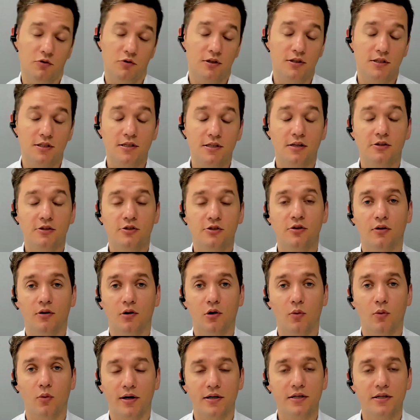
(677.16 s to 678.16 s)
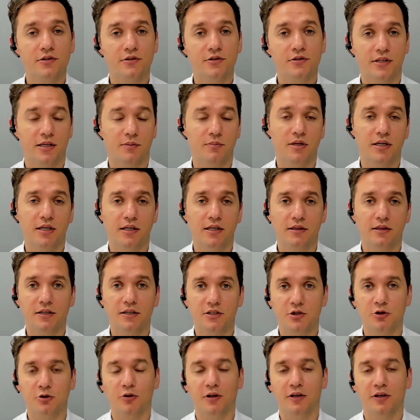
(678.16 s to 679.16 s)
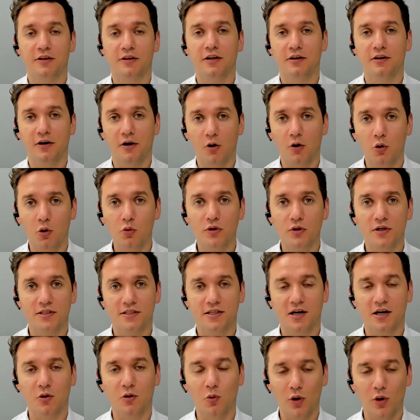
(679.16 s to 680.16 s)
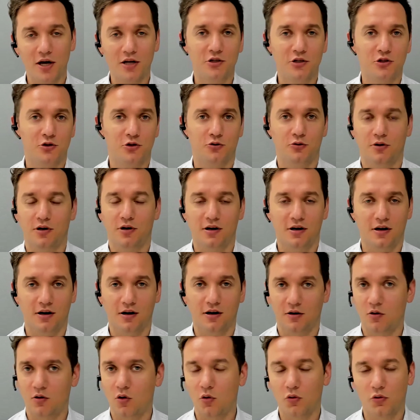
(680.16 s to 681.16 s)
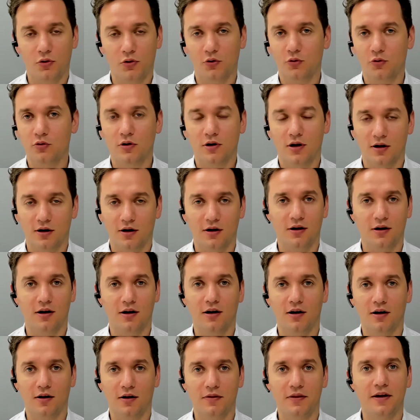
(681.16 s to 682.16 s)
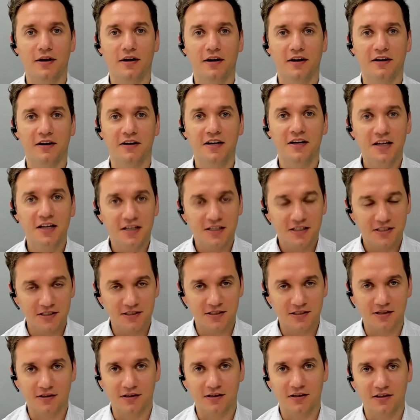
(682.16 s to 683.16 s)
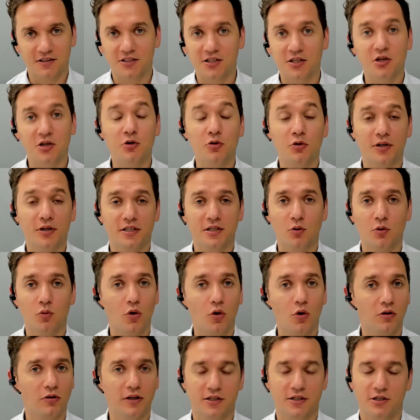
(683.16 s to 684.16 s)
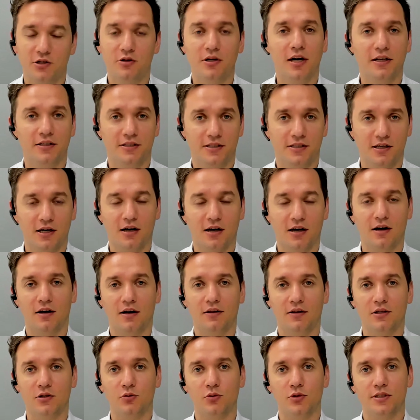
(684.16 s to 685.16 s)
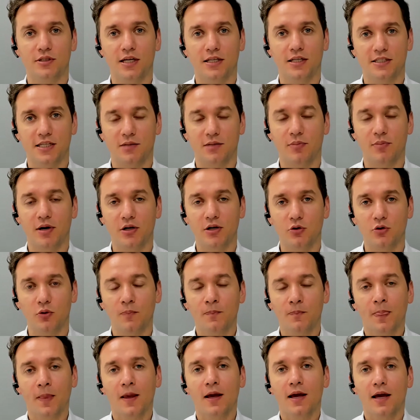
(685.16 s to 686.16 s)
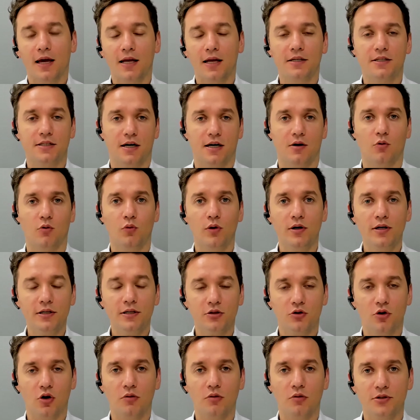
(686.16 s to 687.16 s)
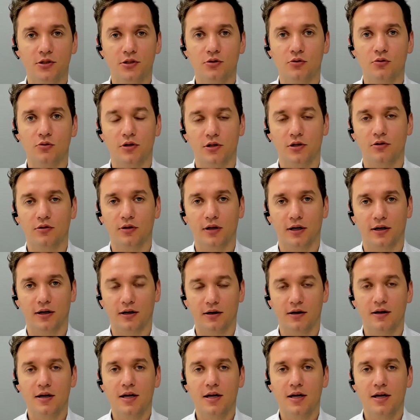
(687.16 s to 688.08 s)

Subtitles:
this is also quite interesting, meaning that, you know, like there are always a way to go through the security wall that that was not set by you. And when it comes to, you know, like